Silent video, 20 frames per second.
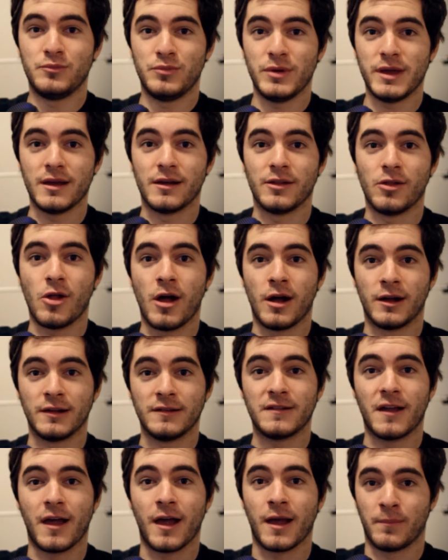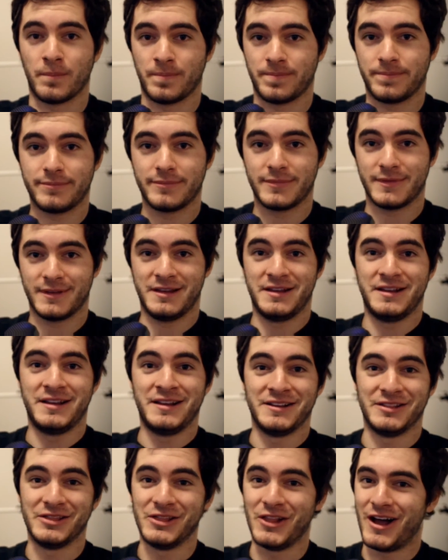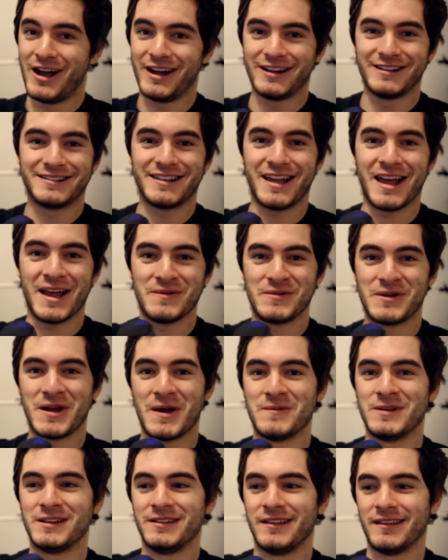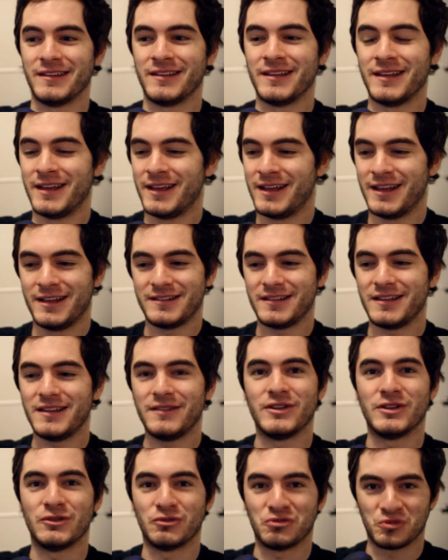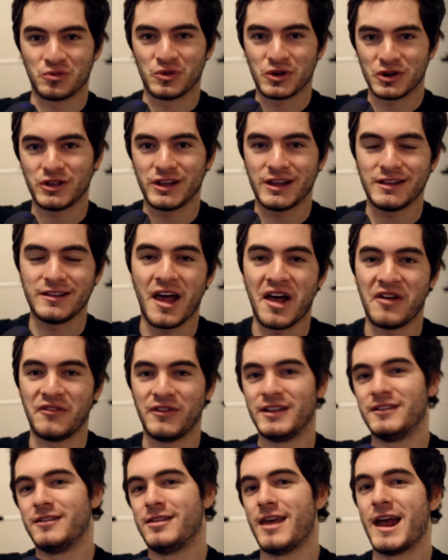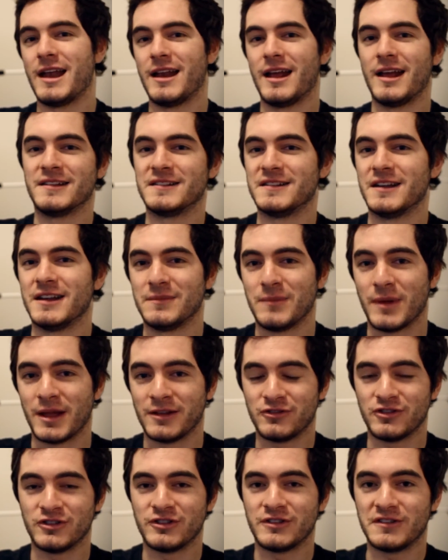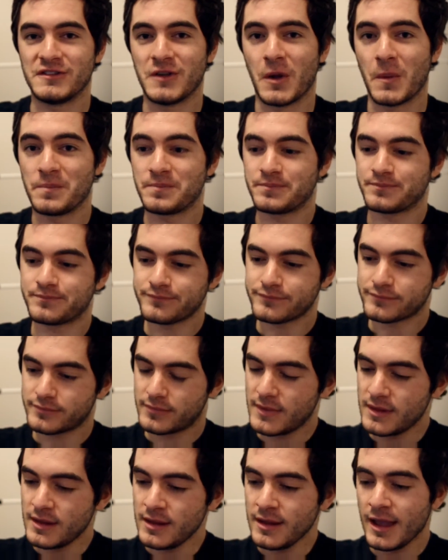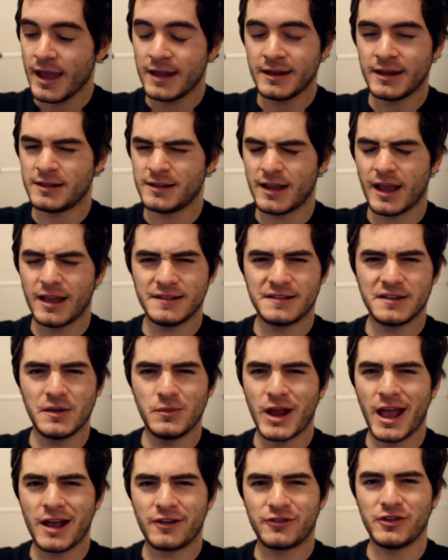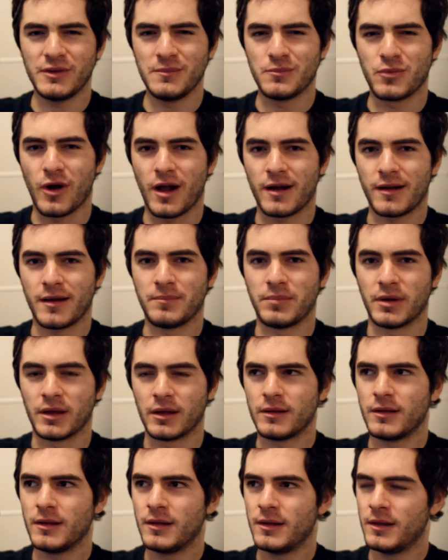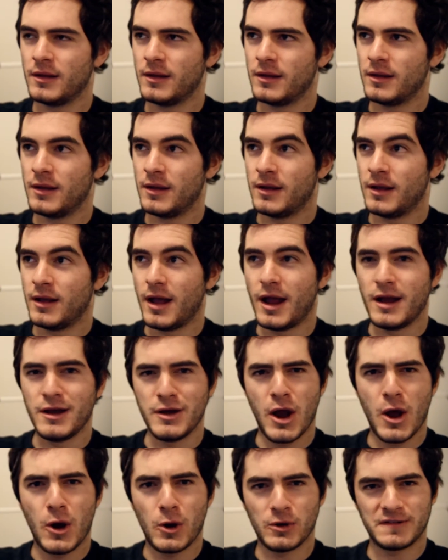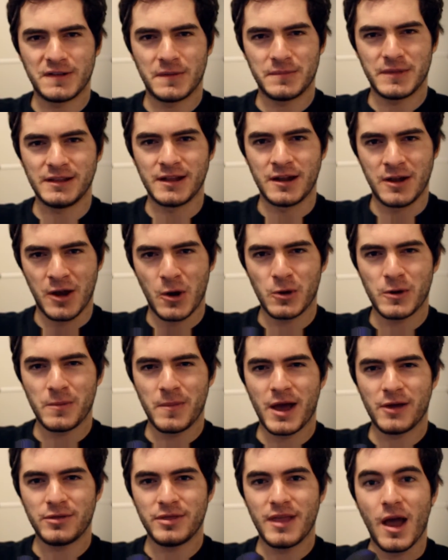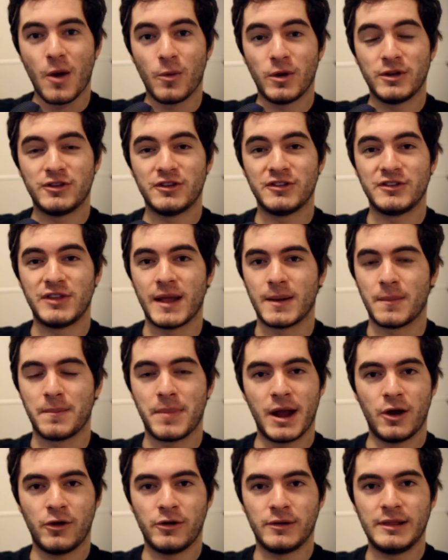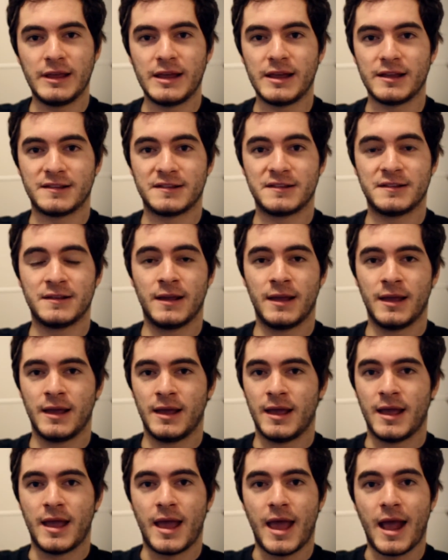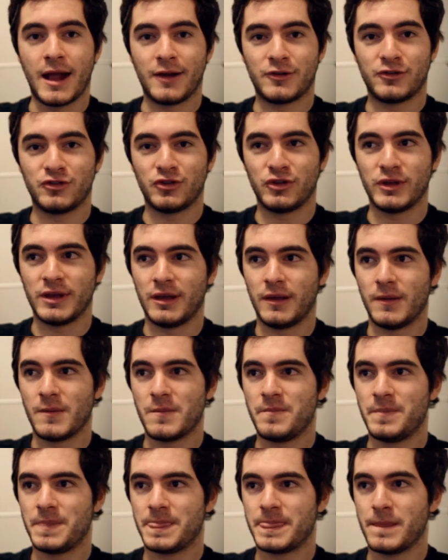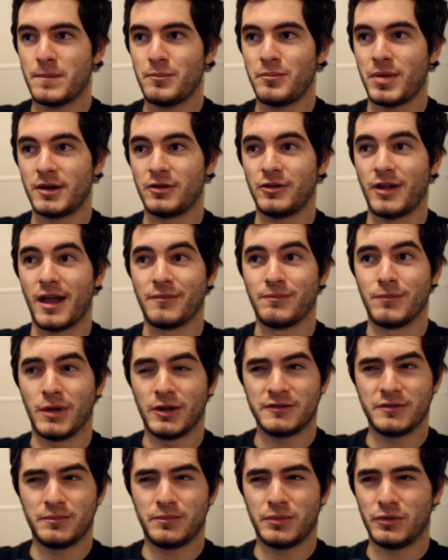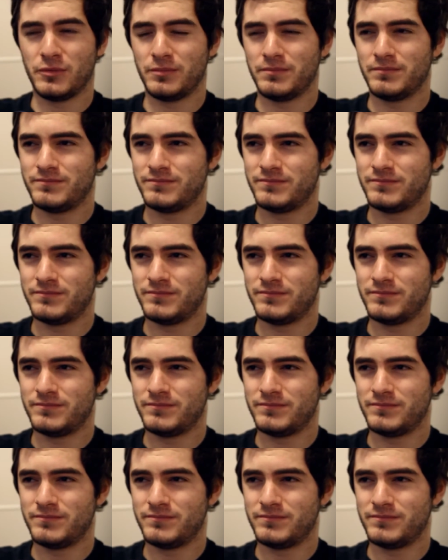be a long time coming to even really delve into that, as I had mentioned. So, and someone actually brought up a note, something to note about that, which is that apparently it's actually better to have multiple,